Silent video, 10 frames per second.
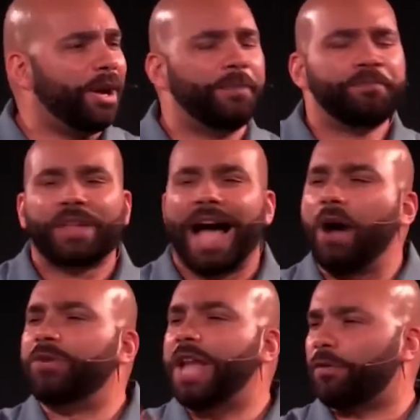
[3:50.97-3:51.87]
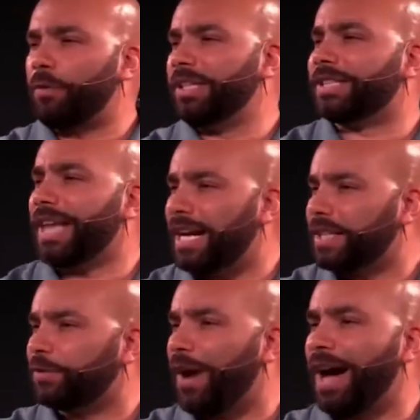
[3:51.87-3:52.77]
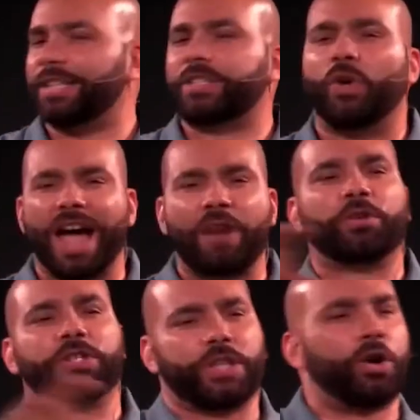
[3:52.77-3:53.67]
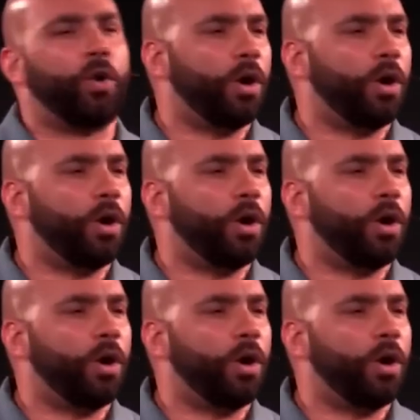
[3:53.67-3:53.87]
but I'll never be satisfied until every single